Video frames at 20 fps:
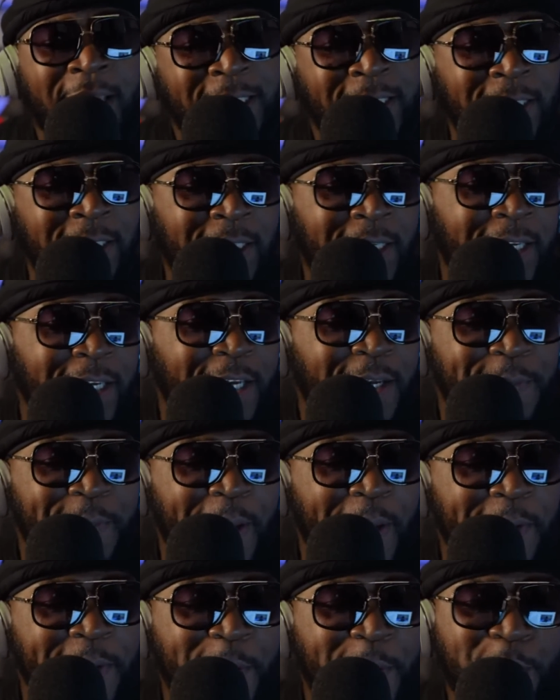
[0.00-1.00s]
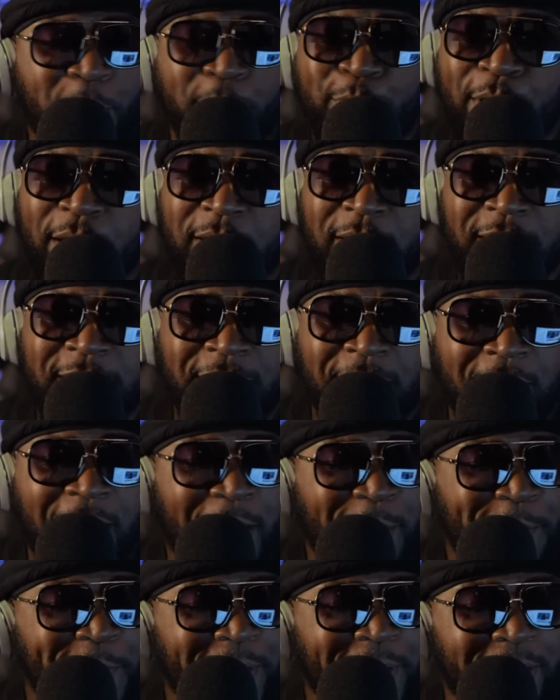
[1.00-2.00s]
the kid, man. That boy probably looked just
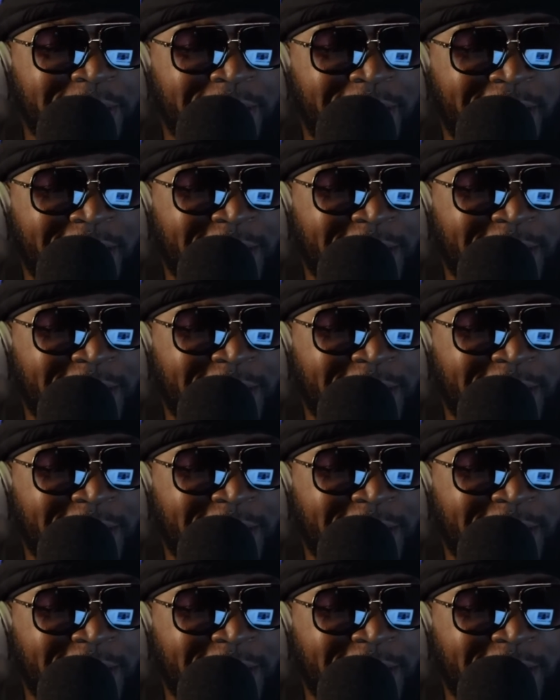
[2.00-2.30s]
like me after all